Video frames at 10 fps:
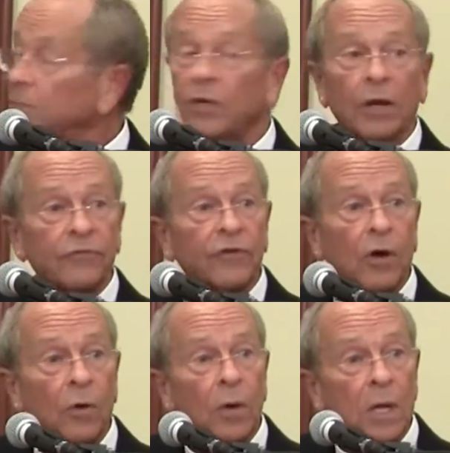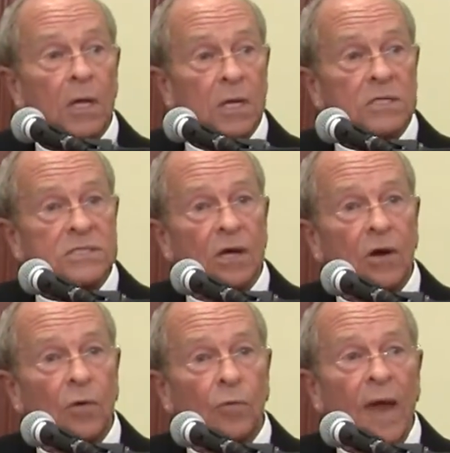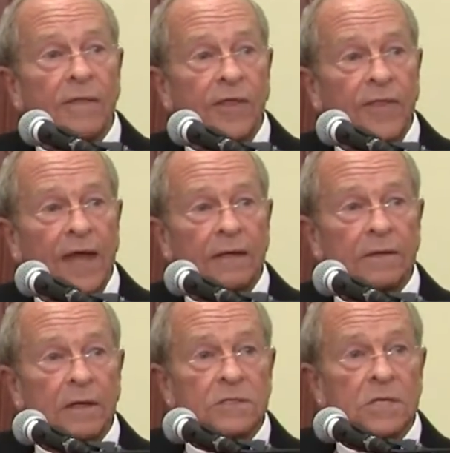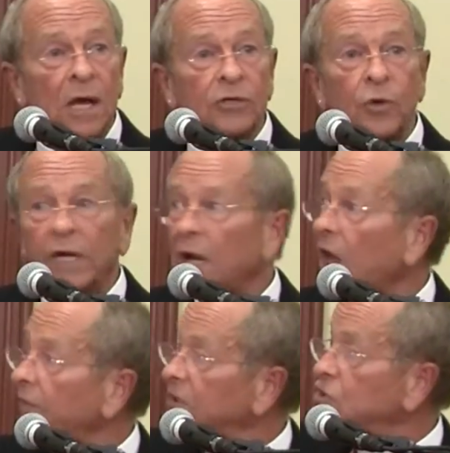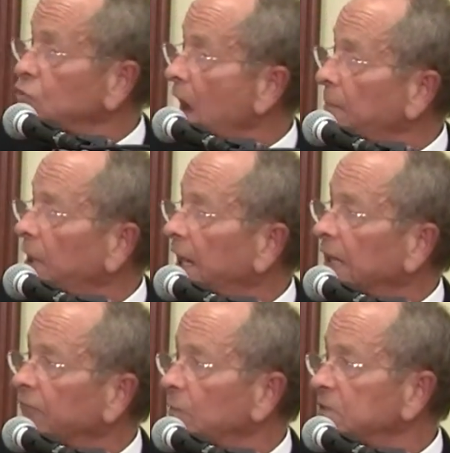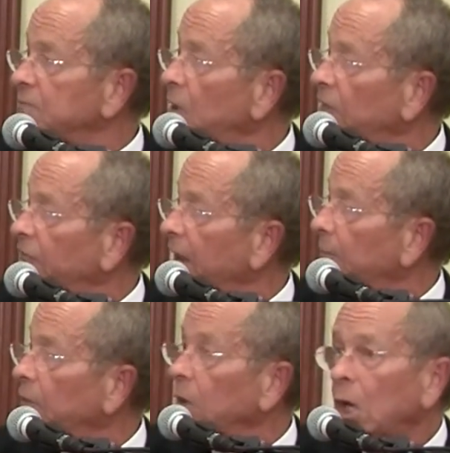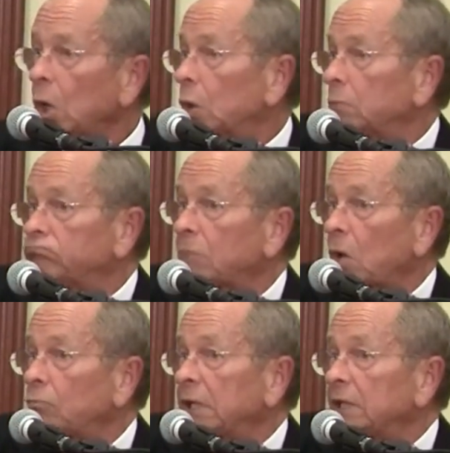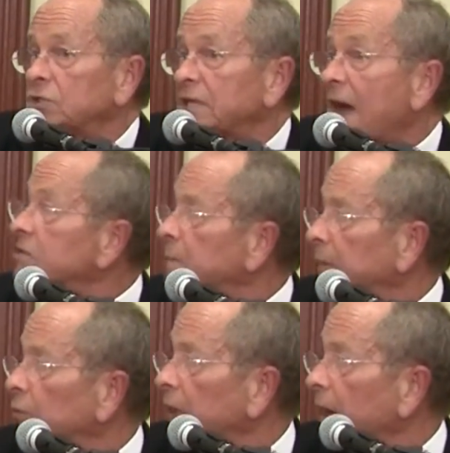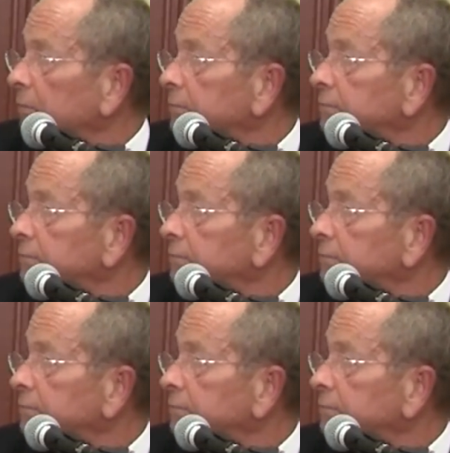You know, mm. so so rather than uh, doing a lot of extrapolating from a small sample, we can just ask people now.